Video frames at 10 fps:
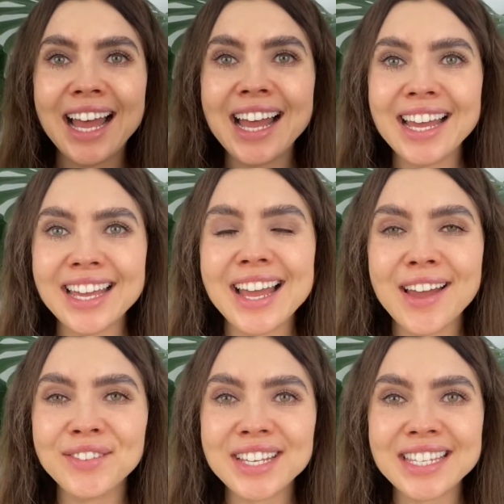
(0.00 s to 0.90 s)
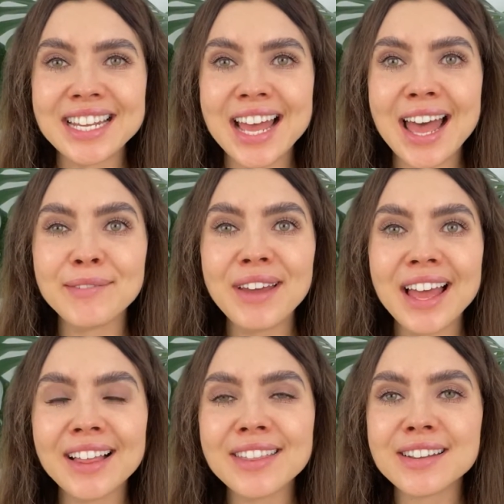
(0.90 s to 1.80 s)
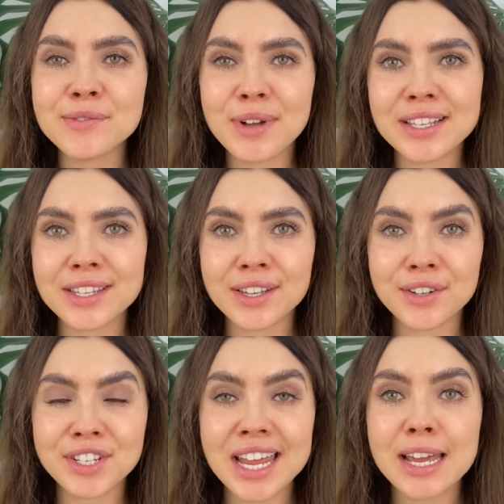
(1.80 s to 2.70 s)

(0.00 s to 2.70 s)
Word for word: Hi, I'm Justina. I'm a health and wellness coach,